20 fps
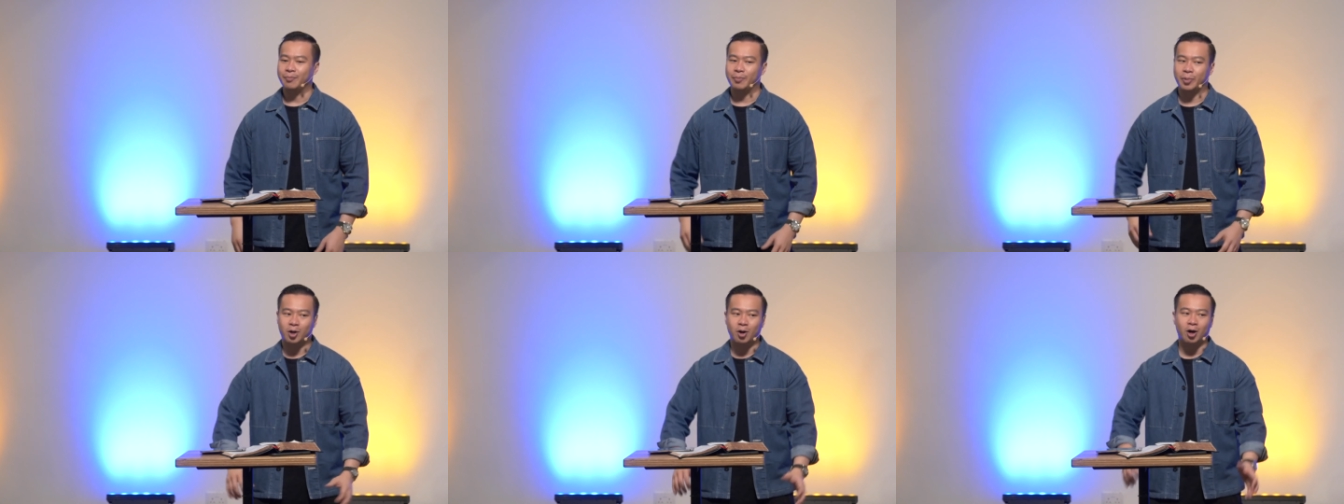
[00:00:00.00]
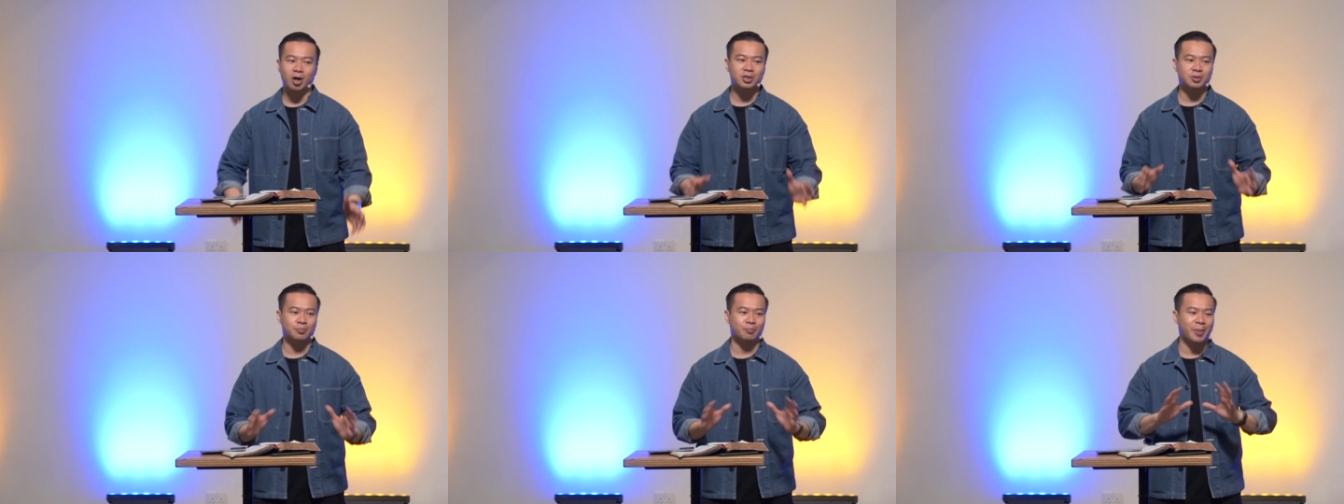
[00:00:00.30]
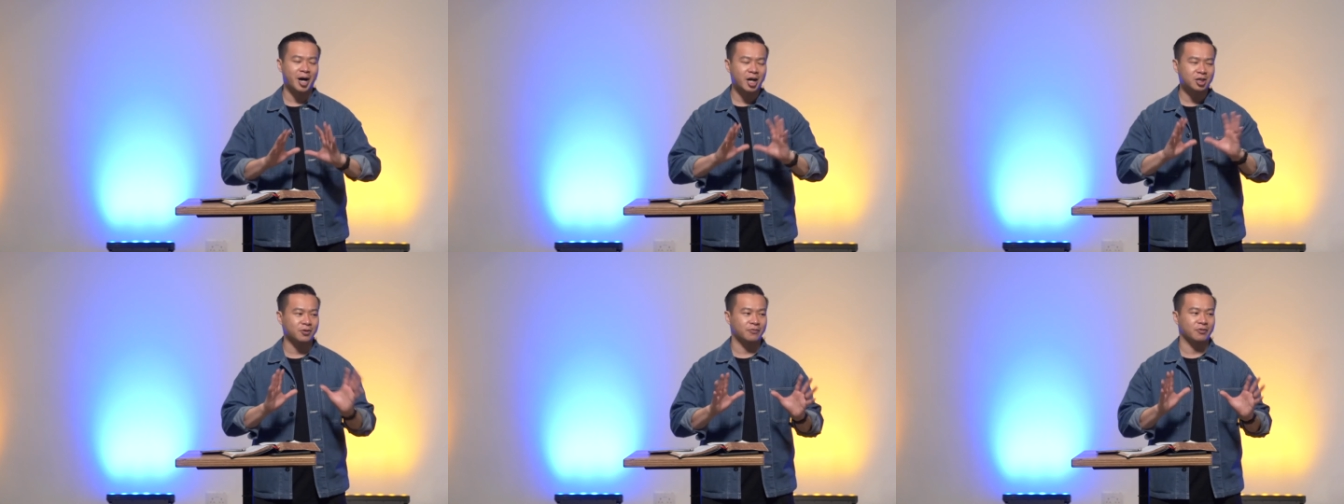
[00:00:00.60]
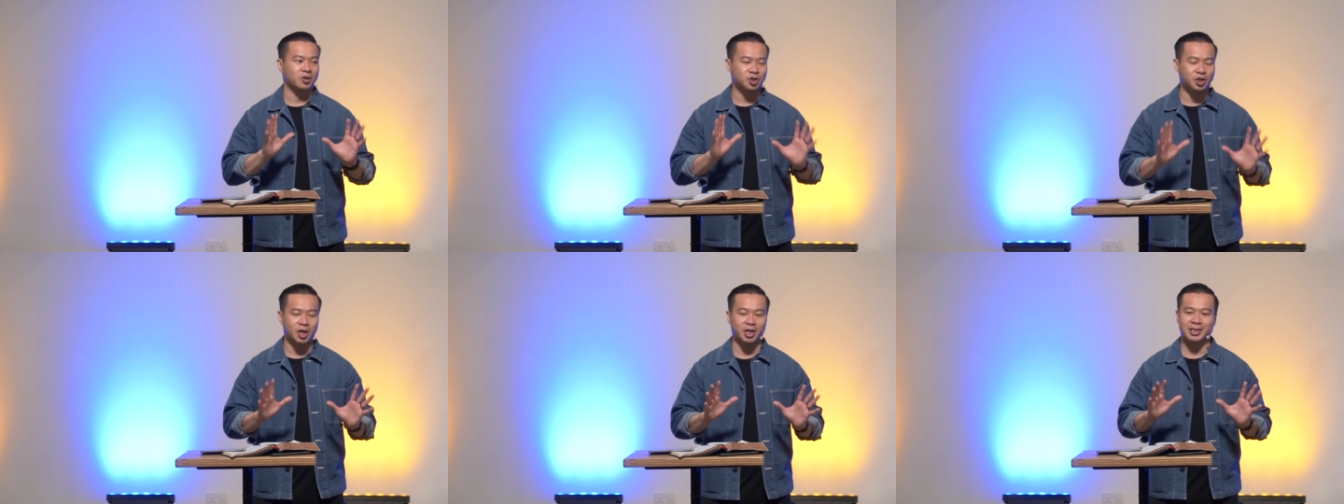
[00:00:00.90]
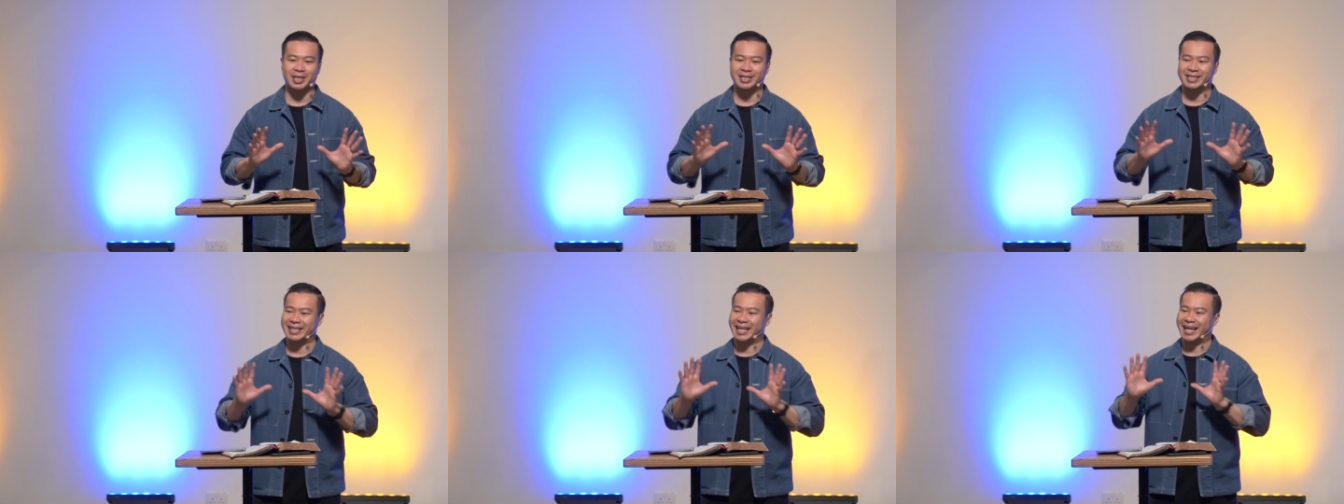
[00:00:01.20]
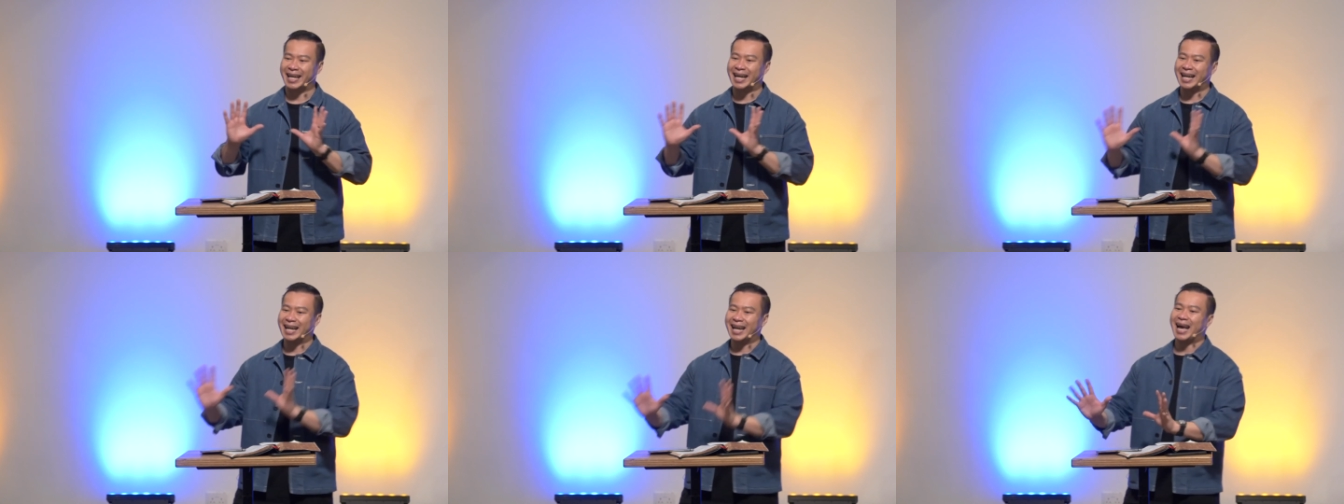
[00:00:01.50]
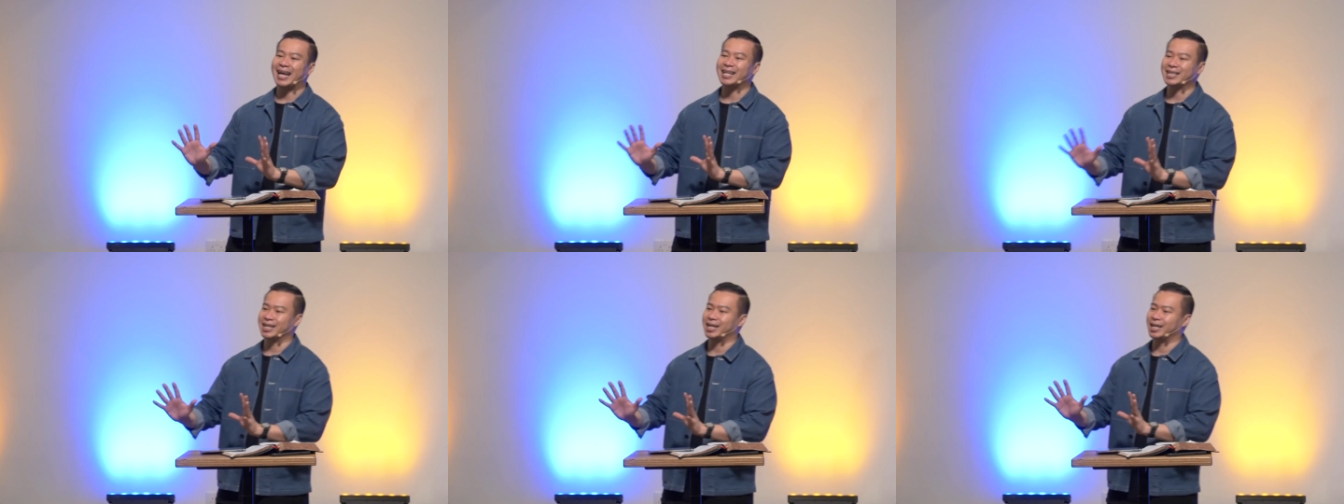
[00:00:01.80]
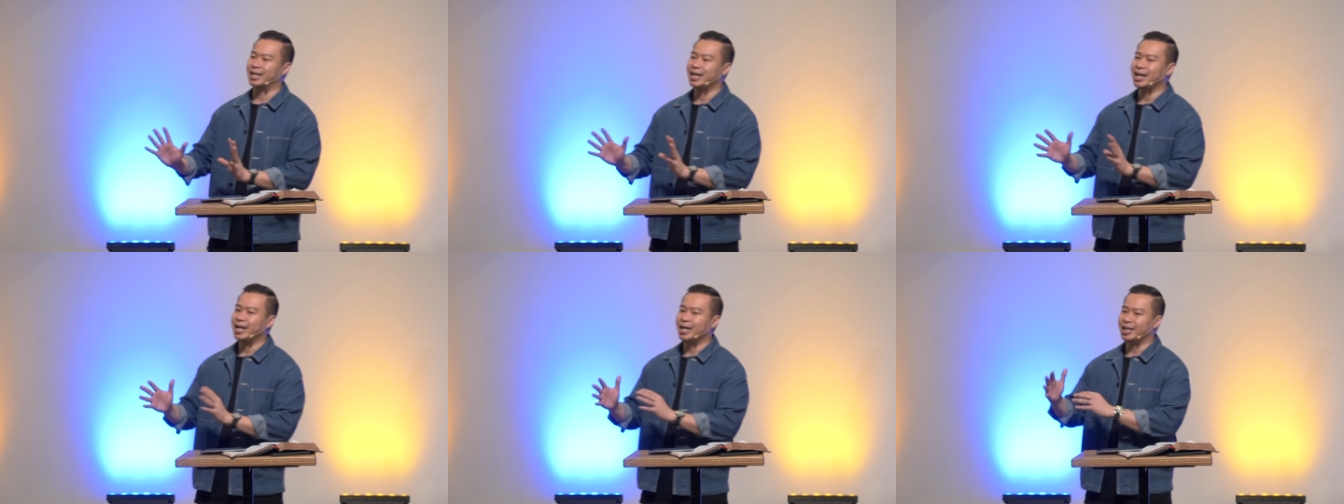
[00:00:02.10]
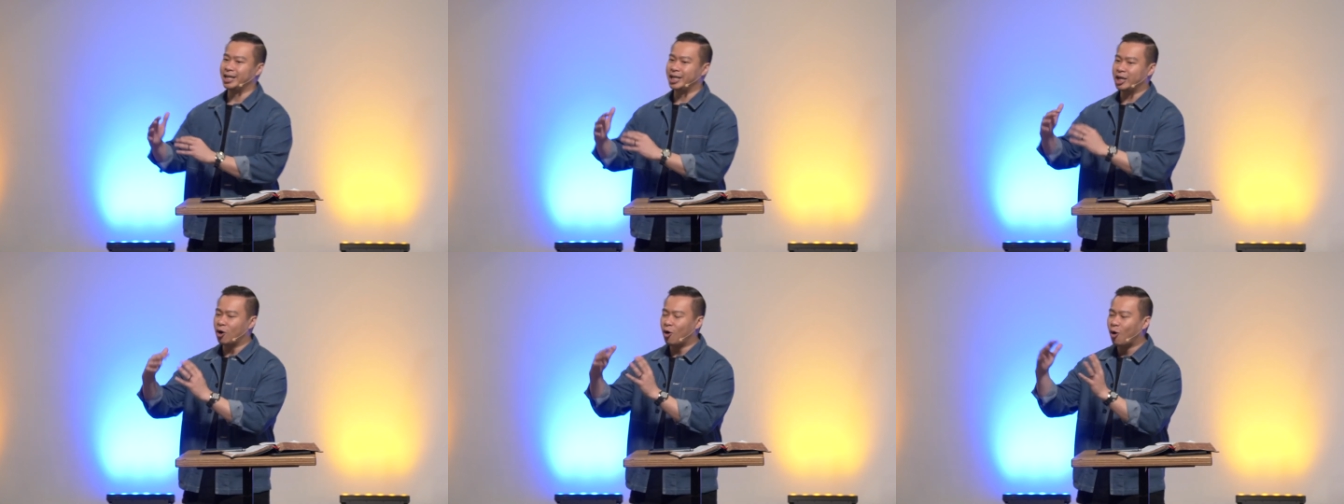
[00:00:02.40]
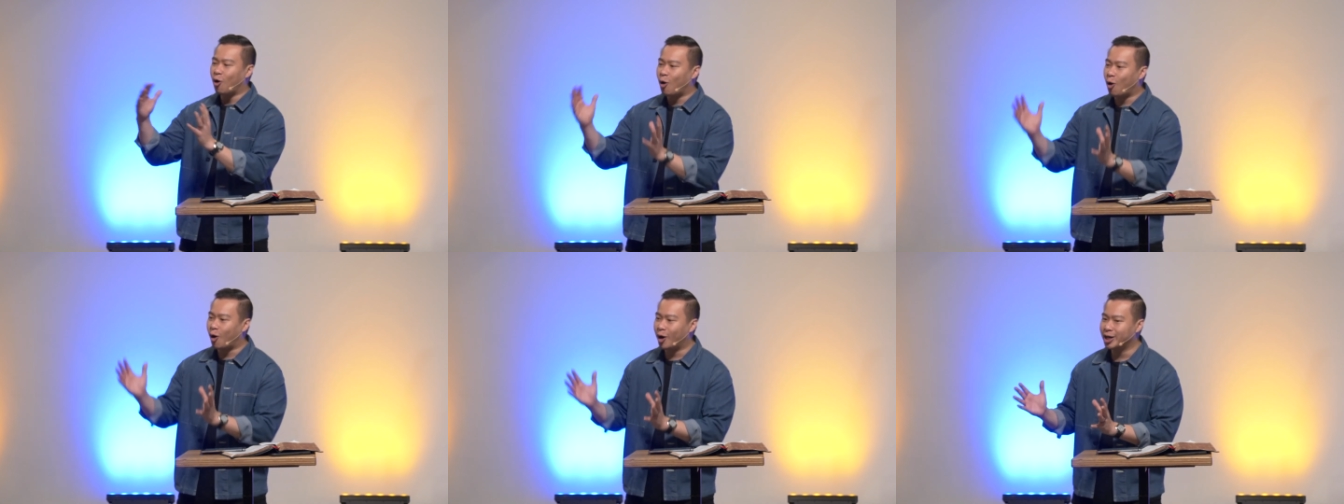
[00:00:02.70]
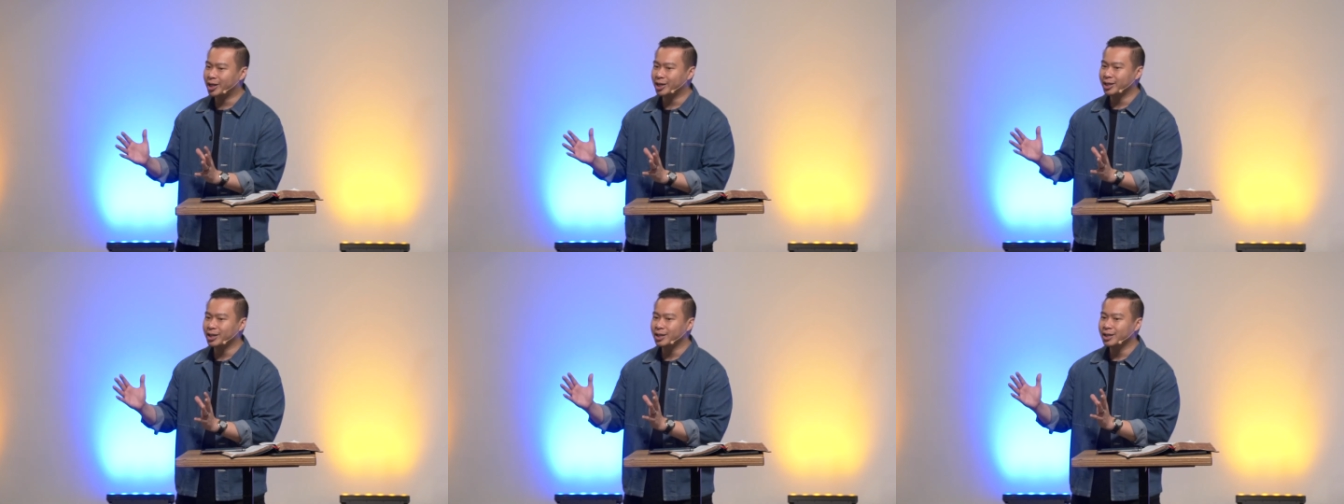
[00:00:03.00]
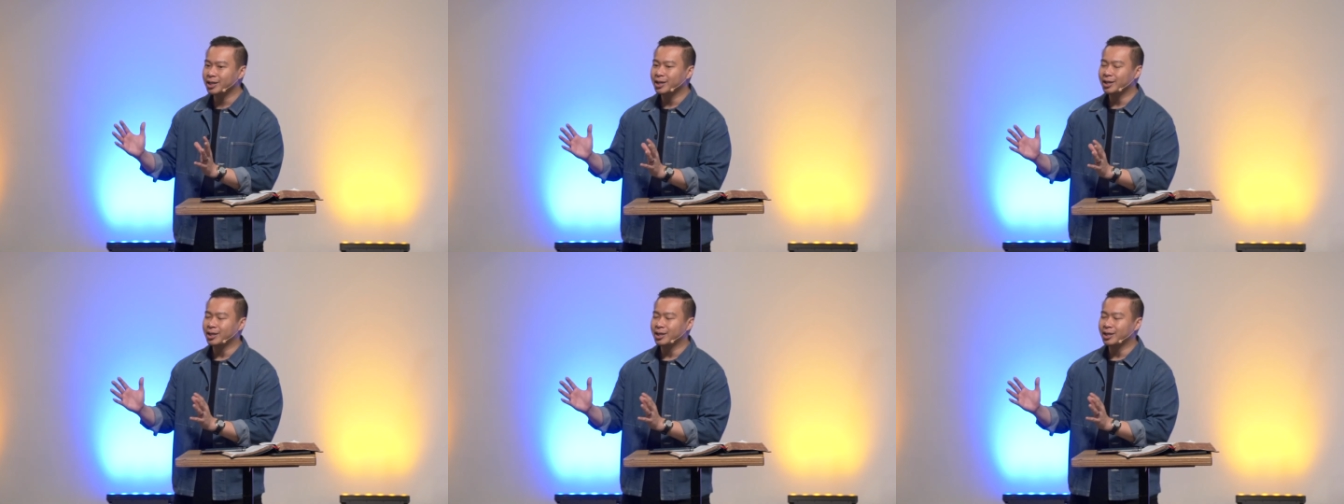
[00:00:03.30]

because much of the church has neglected the order,